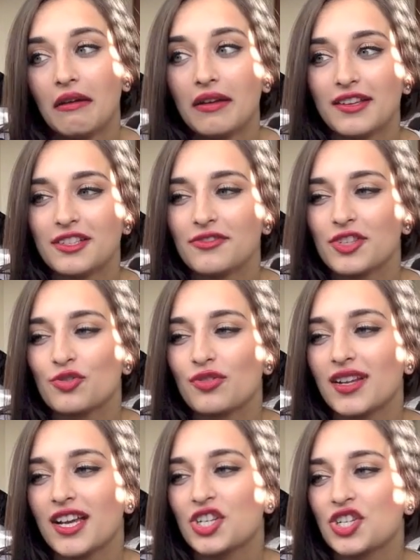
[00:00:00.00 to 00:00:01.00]
individual
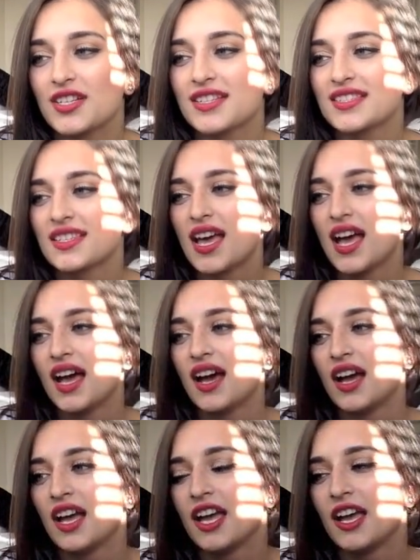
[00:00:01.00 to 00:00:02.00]
lashes.
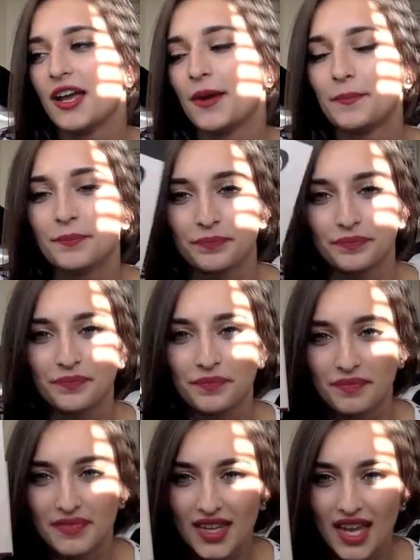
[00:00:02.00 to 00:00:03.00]
And
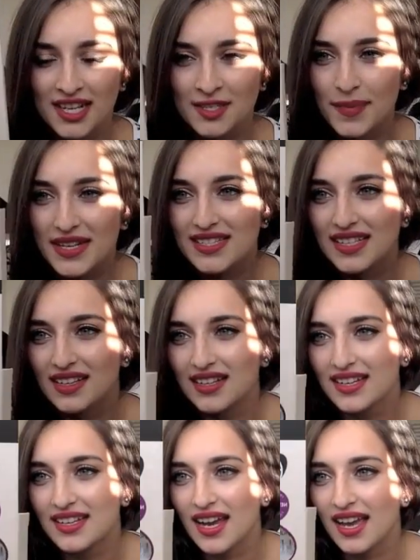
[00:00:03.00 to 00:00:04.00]

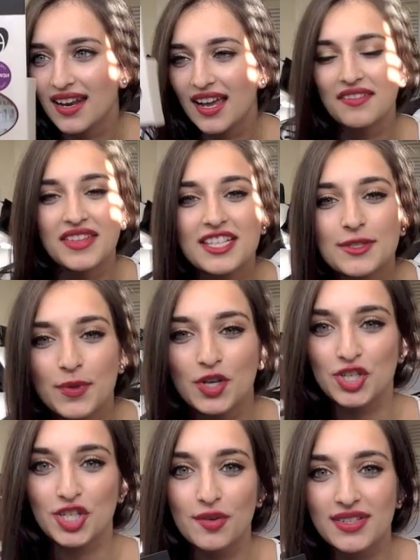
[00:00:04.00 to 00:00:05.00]
basically, I like these because
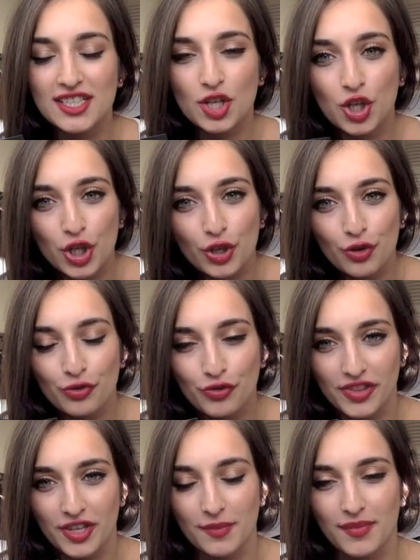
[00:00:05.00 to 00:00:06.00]
you don't need a glue for
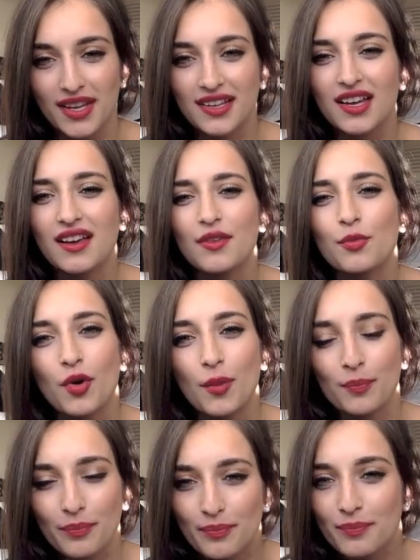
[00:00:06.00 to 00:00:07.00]
them. Like, what
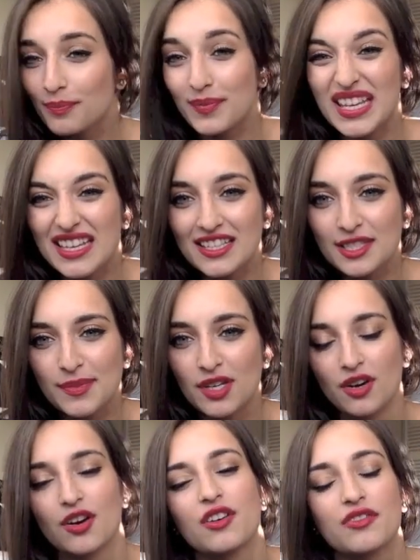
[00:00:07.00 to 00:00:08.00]
pees me
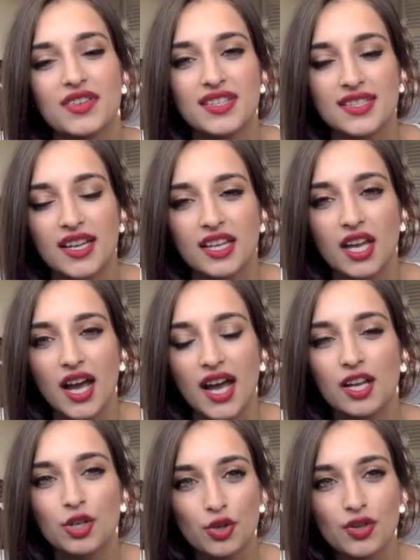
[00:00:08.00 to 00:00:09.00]
off is, like, I
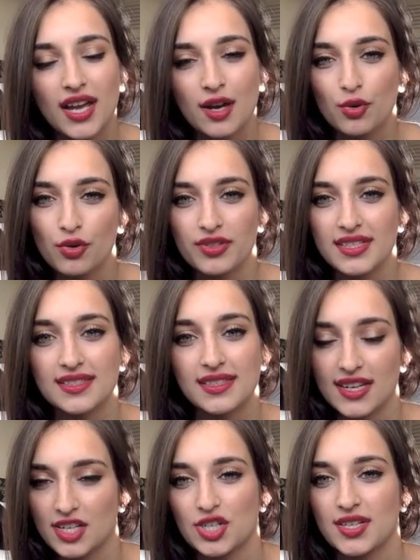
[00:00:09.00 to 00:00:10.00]
look at all these
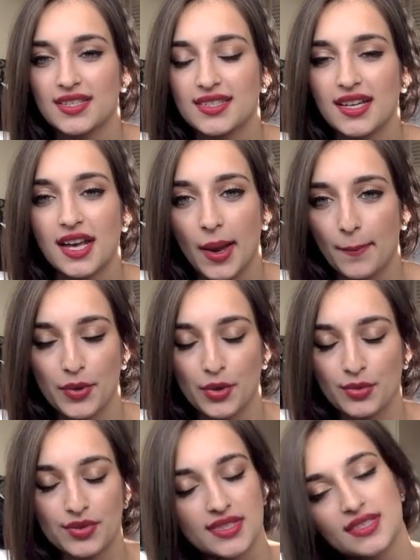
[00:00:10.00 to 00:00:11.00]
lashes
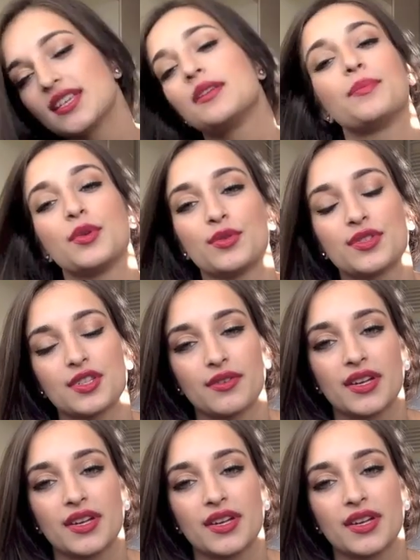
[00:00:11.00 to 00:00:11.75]
in Boots.